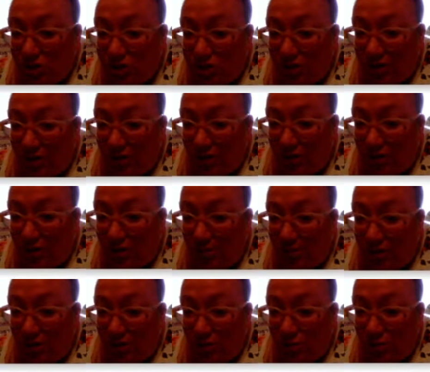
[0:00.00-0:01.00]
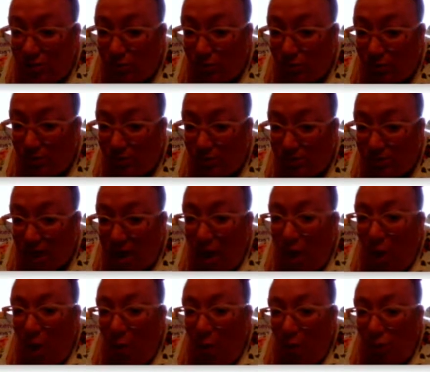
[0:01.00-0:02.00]
in other parts of the world.
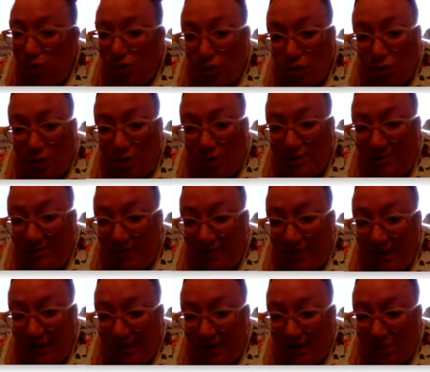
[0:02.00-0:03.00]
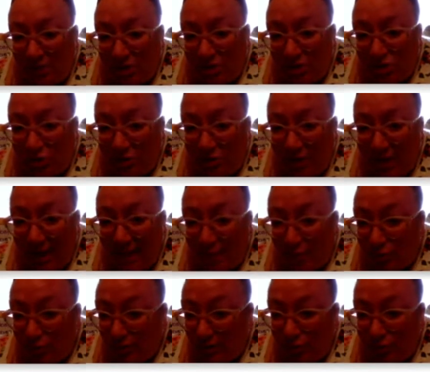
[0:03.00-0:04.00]
Would you want to ban Labrador
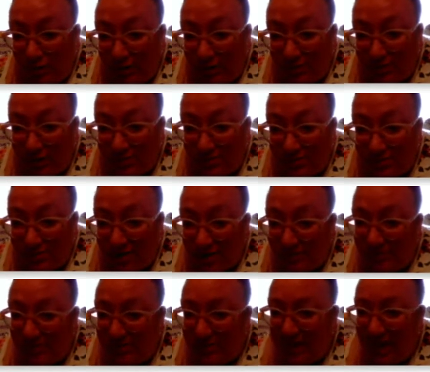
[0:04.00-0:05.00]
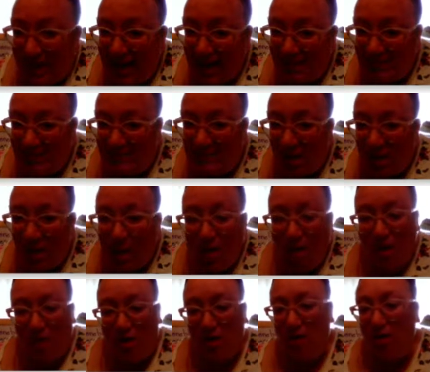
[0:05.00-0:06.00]
retrievers and Siamese cats?
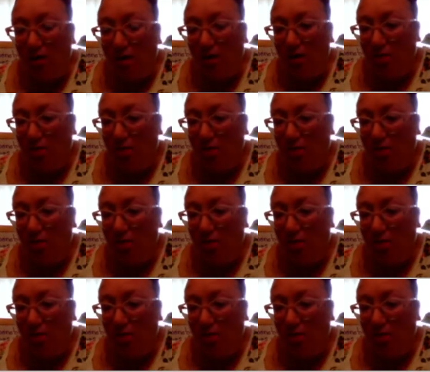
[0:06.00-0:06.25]
Oh,